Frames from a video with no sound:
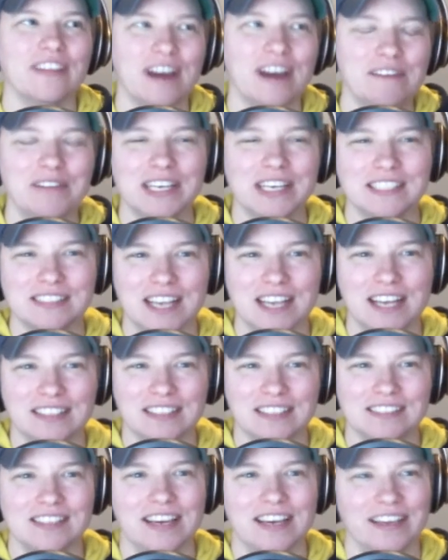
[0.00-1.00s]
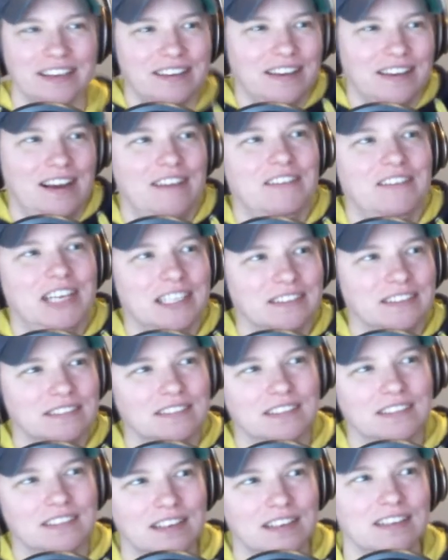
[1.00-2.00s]
That makes sense. Like, I
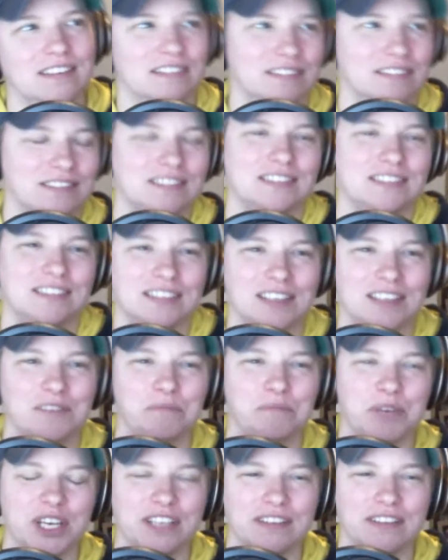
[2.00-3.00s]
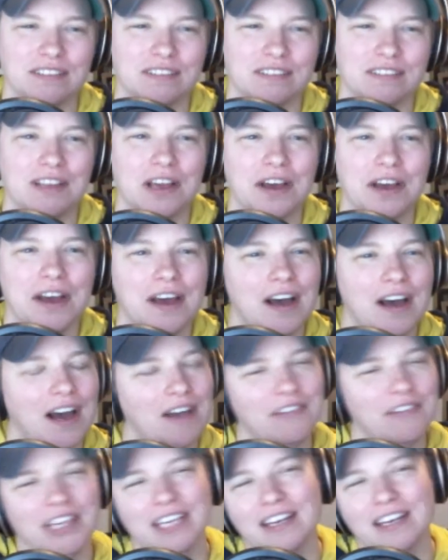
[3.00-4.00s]
mean, but.
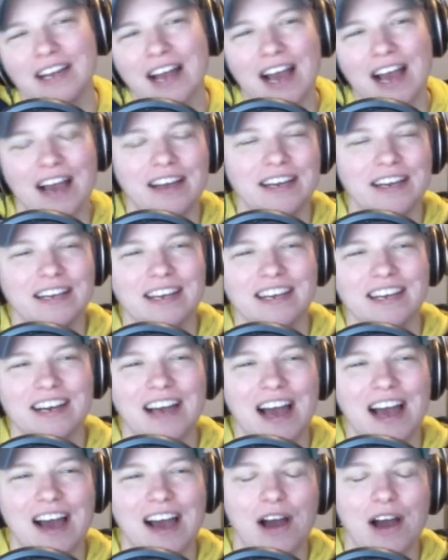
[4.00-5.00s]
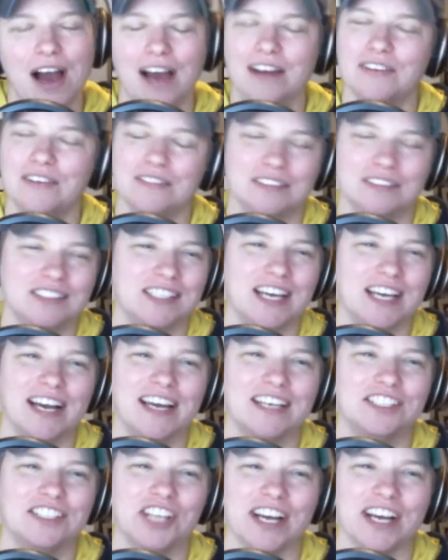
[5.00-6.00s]
How are you gonna? I see. I
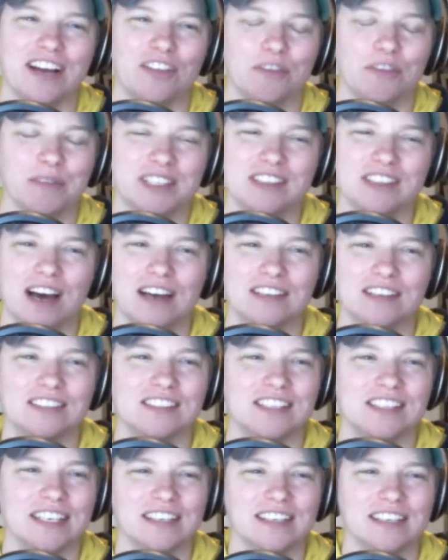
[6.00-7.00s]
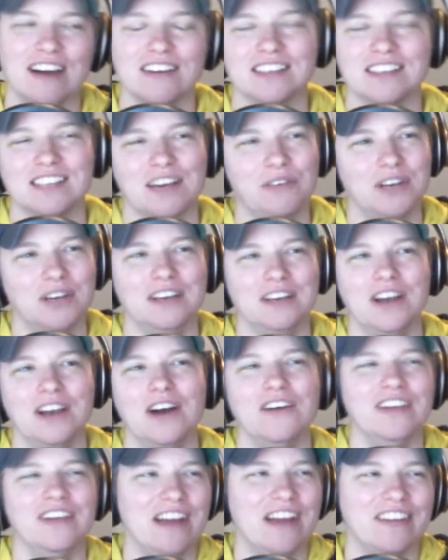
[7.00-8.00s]
got to check out the McDonald's thing now because I want to
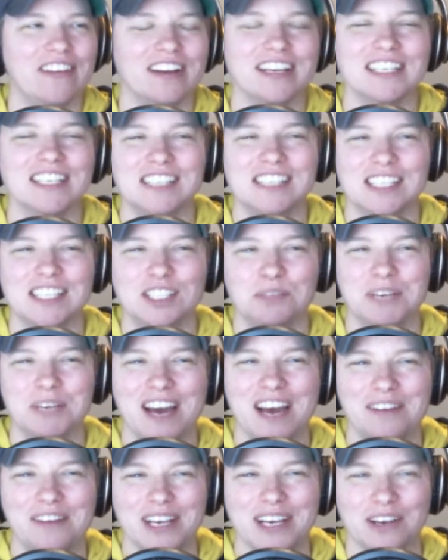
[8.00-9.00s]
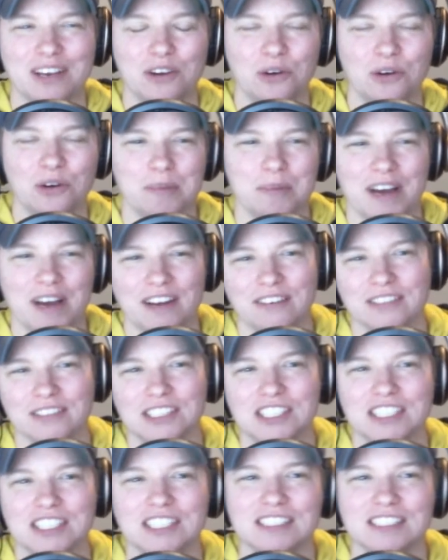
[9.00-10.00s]
know. Now they're gonna teach me how to make a quarter pounder with cheese.